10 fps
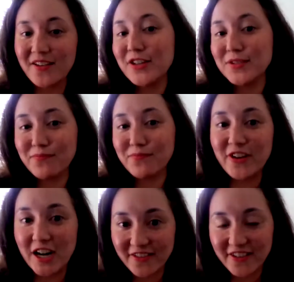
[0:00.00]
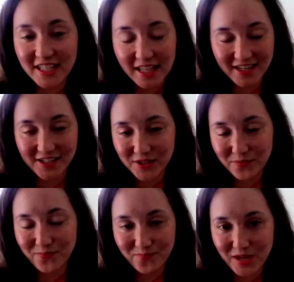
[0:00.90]
Feel very, very lucky
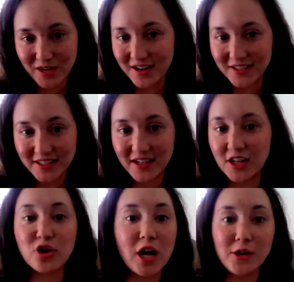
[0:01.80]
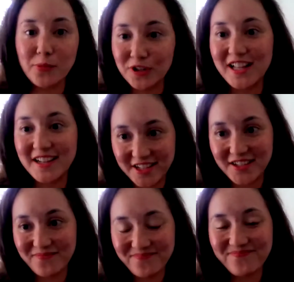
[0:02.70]
to be here. It's an incredible
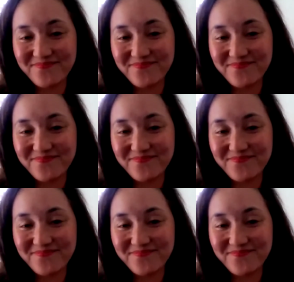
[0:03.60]
collection.